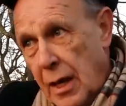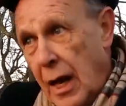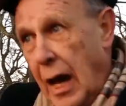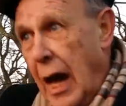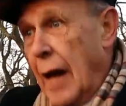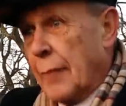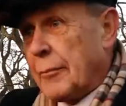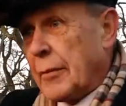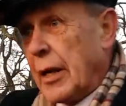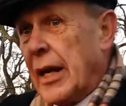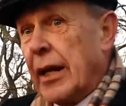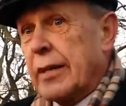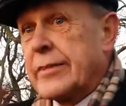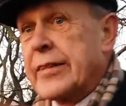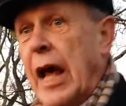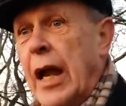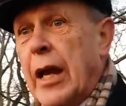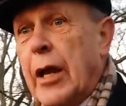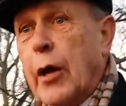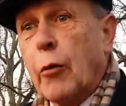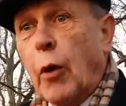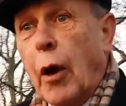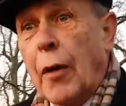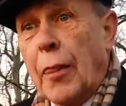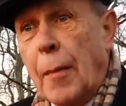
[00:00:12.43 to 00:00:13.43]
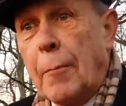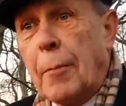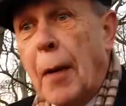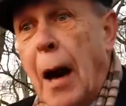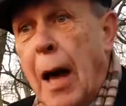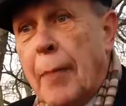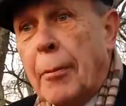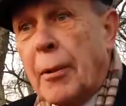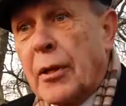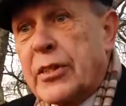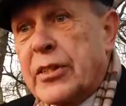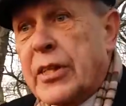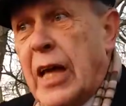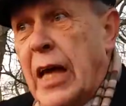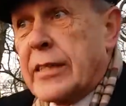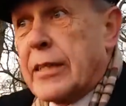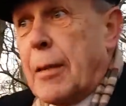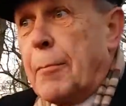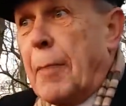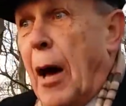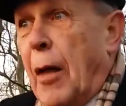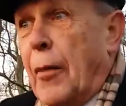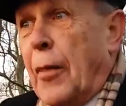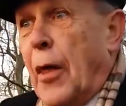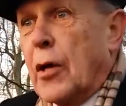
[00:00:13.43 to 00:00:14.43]
I'm going to tell you what the Bible says
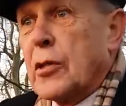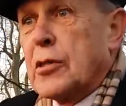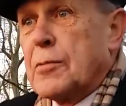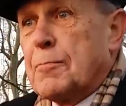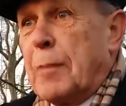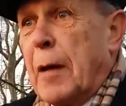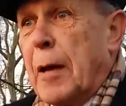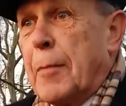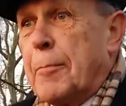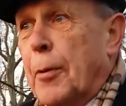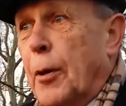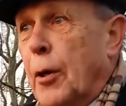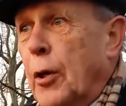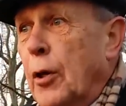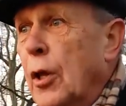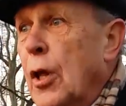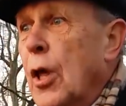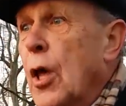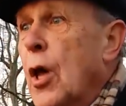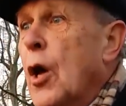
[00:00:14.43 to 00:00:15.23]
about those people